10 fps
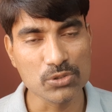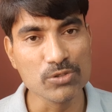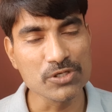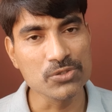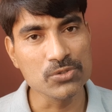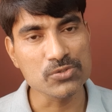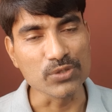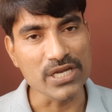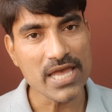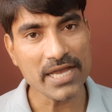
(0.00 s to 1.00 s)
Don't use
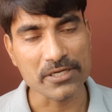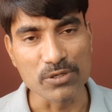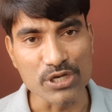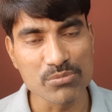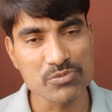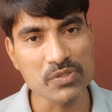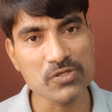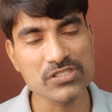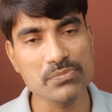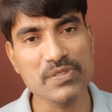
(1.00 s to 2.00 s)
only acronyms,
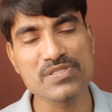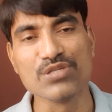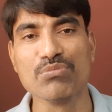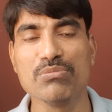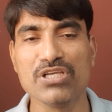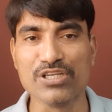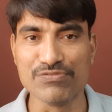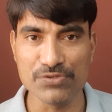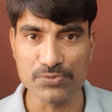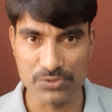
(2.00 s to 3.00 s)
because the person may be
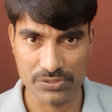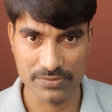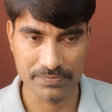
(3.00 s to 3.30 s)
confused.